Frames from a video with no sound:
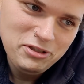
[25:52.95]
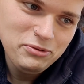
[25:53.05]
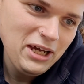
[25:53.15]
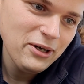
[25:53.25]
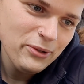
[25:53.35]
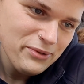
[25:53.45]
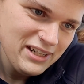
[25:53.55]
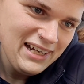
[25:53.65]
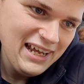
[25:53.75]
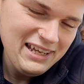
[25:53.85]
you know
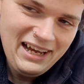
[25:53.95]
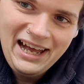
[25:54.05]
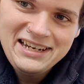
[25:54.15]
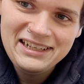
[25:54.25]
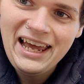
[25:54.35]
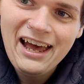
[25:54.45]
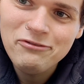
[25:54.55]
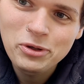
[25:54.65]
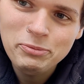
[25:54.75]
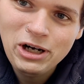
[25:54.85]
that I didn't
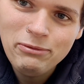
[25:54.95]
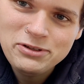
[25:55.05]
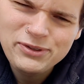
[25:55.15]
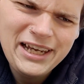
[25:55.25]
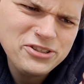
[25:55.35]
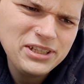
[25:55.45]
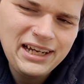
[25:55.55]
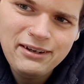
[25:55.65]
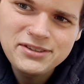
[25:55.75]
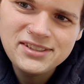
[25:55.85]
have more problems. Well,
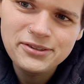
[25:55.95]
actually, I